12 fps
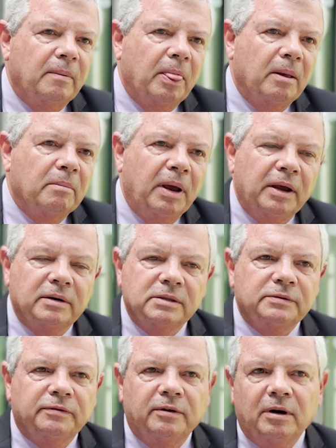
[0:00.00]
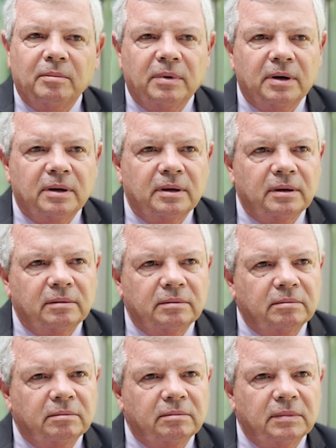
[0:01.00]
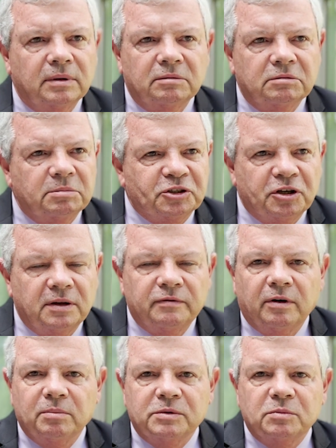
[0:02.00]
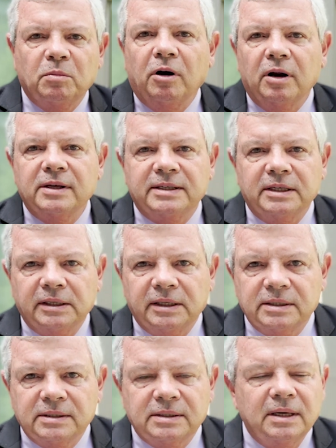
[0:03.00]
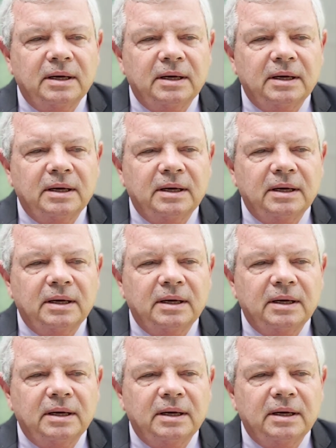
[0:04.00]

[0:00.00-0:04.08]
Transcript: mayors from, uh, especially from smaller cities,